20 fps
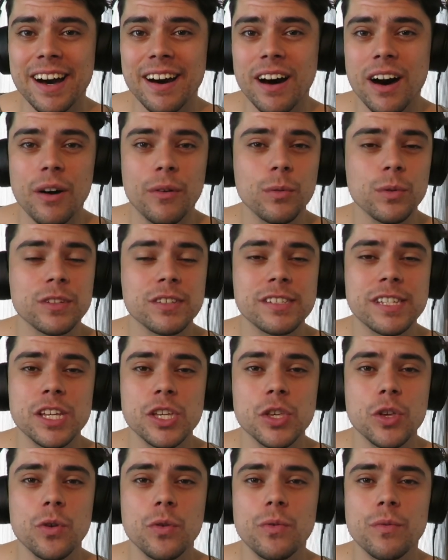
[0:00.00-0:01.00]
I will see
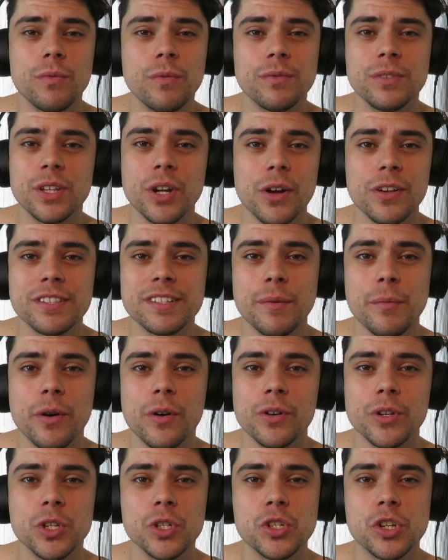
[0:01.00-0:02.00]
you, you know, somewhere
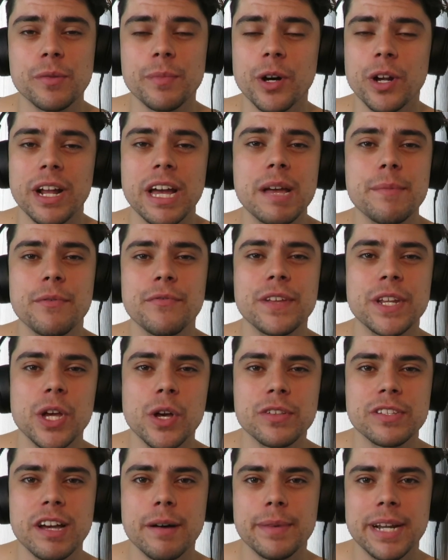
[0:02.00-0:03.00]
on YouTube. I've got a heap of
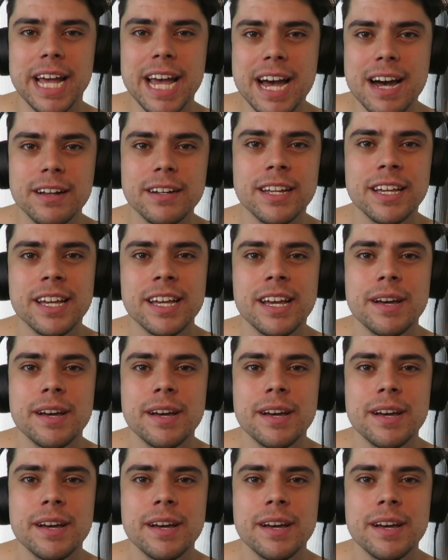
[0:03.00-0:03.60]
videos coming out.